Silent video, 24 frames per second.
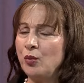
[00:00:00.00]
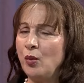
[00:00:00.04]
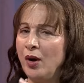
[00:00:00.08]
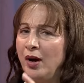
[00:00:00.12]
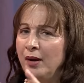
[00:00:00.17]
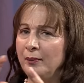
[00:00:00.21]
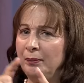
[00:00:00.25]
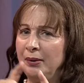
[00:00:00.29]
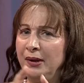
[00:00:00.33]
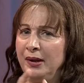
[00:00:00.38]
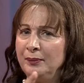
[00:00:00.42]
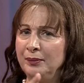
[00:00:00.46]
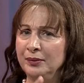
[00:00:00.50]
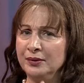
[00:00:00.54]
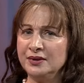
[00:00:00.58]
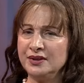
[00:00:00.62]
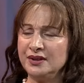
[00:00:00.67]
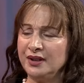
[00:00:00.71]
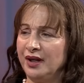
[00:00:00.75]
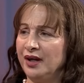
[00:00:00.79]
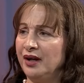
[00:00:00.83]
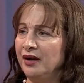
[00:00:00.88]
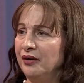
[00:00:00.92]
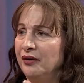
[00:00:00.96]
want people
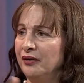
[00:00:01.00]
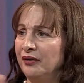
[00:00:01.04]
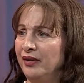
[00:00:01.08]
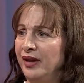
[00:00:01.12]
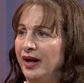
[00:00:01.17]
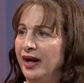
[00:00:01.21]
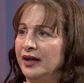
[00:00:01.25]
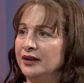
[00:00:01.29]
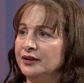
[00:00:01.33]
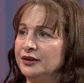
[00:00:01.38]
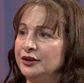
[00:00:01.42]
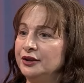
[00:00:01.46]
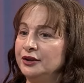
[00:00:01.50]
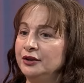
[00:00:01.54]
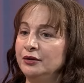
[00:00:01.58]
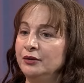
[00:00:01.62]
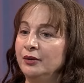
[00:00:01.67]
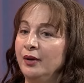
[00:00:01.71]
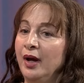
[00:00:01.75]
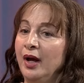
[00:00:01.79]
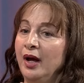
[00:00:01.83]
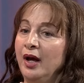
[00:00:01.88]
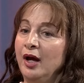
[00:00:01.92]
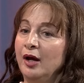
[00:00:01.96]
to hear that too,
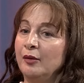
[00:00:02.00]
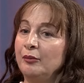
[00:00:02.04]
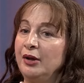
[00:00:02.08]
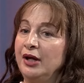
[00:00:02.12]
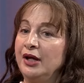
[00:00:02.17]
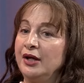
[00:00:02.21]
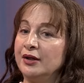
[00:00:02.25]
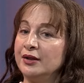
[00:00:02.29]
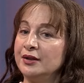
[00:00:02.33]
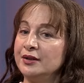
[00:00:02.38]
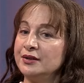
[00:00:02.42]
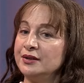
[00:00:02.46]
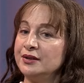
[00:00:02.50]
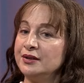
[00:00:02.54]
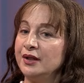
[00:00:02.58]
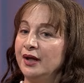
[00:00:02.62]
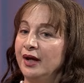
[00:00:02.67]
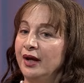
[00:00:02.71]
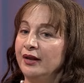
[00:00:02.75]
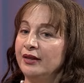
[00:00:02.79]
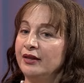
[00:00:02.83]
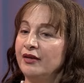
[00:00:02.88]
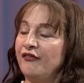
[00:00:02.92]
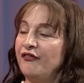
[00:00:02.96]
because
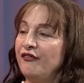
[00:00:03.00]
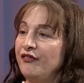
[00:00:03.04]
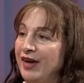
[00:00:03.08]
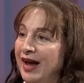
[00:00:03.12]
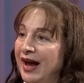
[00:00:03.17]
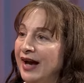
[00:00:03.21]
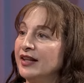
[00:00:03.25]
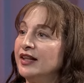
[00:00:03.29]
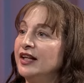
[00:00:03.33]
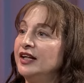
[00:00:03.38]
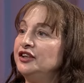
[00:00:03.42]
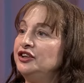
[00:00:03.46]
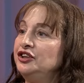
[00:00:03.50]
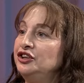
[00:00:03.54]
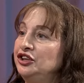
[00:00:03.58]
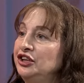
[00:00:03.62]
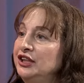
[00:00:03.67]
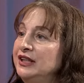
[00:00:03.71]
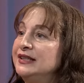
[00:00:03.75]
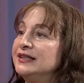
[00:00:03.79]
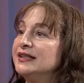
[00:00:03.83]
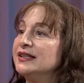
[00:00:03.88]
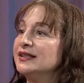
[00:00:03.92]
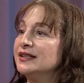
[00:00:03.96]
the fact that
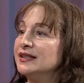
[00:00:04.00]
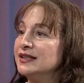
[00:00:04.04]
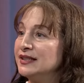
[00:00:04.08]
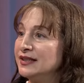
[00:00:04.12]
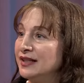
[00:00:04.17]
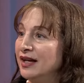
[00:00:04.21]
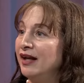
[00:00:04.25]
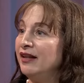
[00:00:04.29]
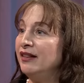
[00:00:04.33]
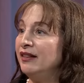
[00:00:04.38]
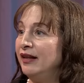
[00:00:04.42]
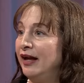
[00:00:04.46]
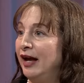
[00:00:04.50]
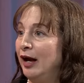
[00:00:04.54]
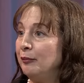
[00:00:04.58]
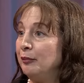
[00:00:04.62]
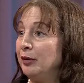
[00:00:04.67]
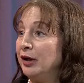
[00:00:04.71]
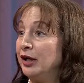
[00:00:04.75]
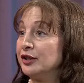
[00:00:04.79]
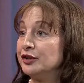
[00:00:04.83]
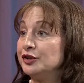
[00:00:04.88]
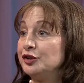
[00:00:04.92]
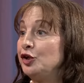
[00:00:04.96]
Jesus said that,
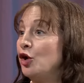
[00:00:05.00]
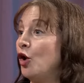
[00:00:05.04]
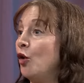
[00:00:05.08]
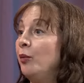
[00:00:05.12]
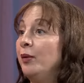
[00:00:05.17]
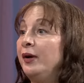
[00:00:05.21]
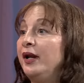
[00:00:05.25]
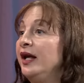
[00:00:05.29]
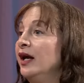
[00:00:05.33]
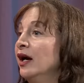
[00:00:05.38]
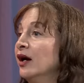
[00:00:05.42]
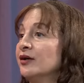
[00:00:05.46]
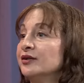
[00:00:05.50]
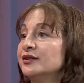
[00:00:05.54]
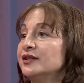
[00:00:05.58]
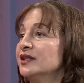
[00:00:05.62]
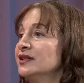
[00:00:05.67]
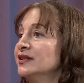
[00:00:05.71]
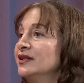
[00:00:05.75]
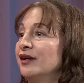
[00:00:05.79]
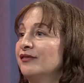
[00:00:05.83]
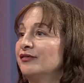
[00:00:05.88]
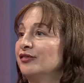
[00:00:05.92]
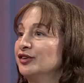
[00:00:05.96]
because nobody else
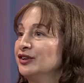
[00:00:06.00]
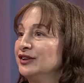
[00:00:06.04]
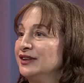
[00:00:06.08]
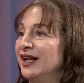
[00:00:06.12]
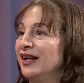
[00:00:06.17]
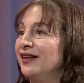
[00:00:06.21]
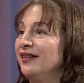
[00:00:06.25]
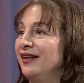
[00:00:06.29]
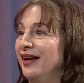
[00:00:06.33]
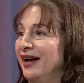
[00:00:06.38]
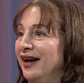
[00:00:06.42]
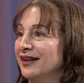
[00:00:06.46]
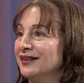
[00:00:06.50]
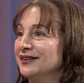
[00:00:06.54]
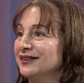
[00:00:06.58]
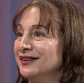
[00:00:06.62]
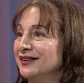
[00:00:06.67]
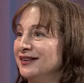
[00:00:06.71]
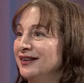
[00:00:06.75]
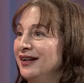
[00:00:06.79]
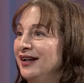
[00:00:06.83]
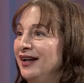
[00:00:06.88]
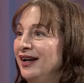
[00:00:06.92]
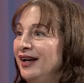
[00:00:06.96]
has ever said that.
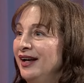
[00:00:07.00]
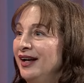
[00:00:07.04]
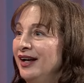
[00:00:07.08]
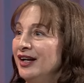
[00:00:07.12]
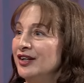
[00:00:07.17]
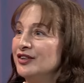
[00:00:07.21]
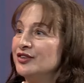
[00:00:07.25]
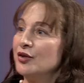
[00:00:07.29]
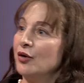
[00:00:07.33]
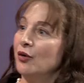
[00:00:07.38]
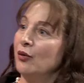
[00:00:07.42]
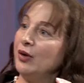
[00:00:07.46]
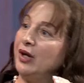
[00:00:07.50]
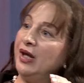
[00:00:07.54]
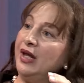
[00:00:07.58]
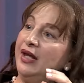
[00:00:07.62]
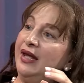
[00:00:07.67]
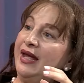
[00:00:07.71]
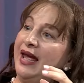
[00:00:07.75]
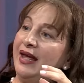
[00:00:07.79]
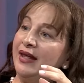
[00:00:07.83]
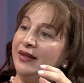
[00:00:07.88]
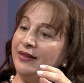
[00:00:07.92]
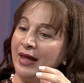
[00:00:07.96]
Yes. So he
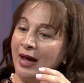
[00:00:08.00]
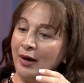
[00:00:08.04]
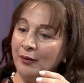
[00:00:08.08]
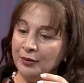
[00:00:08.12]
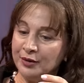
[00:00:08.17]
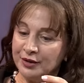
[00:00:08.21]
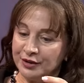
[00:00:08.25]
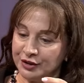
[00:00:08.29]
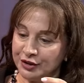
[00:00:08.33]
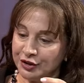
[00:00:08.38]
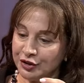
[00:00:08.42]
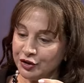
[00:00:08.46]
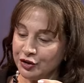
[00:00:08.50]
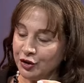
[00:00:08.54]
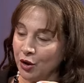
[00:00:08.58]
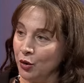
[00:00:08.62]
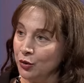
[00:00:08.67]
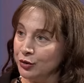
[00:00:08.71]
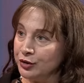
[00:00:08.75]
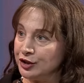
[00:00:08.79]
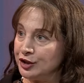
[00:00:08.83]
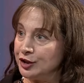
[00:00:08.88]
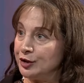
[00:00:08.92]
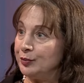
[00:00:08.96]
that was
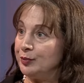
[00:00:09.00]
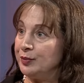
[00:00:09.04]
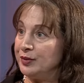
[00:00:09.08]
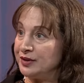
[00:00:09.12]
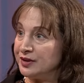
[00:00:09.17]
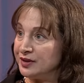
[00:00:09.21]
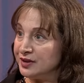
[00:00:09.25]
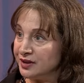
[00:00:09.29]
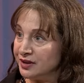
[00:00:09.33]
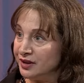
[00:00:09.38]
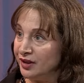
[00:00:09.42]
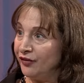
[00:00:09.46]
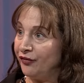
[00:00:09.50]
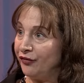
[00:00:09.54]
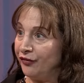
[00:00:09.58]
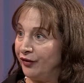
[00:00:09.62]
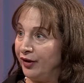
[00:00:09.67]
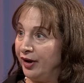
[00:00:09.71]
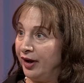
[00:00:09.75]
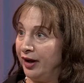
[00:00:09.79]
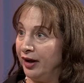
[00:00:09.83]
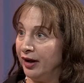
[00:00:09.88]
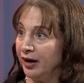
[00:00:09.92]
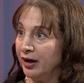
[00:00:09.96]
so
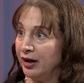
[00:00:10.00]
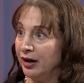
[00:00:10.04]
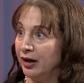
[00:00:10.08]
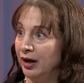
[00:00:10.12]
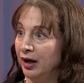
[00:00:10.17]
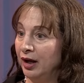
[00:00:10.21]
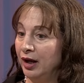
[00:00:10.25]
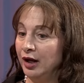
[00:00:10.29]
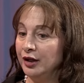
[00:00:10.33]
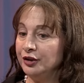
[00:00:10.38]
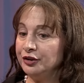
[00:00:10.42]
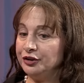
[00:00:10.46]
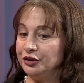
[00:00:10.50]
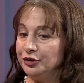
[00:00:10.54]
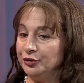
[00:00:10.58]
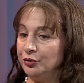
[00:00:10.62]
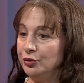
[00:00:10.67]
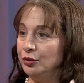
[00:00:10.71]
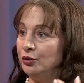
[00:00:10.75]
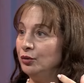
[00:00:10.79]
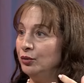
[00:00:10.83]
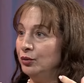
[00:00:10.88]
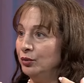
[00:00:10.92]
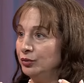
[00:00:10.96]
specific to
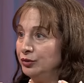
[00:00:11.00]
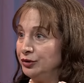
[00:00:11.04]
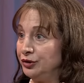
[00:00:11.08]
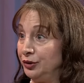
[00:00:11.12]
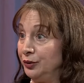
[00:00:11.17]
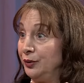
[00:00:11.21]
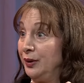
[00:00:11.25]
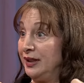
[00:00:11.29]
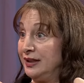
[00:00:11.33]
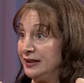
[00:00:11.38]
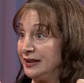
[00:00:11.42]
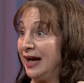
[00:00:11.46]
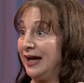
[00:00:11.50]
who to his